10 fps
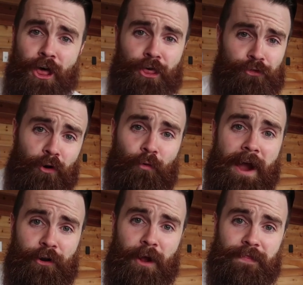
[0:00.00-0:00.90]
Throw a
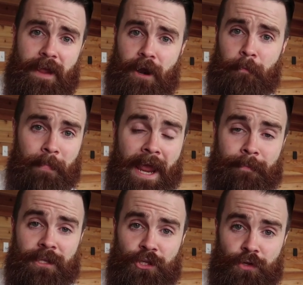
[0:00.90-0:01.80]
router out there,
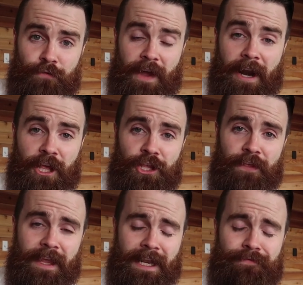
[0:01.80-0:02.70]
bam, you've got it.
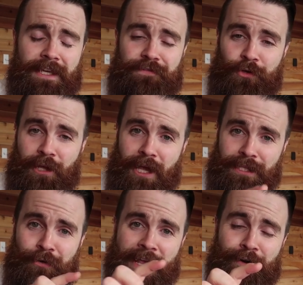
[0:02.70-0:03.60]
It even gives you a
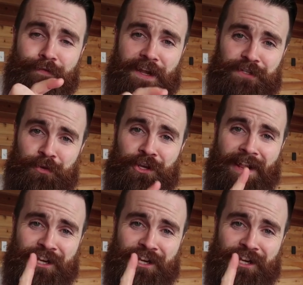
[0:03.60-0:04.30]
little interface where you can